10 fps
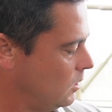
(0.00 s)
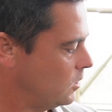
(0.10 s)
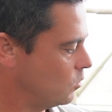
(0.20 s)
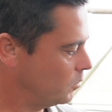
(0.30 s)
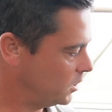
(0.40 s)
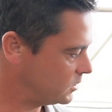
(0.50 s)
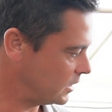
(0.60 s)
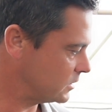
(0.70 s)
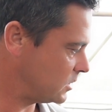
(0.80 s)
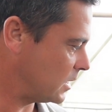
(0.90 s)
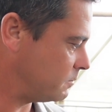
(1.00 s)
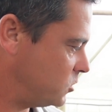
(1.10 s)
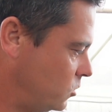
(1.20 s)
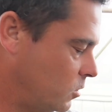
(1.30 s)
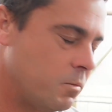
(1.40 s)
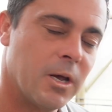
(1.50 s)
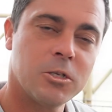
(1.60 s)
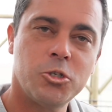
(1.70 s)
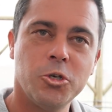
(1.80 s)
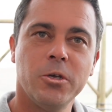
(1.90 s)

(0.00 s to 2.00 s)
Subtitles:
It normally takes up to about 2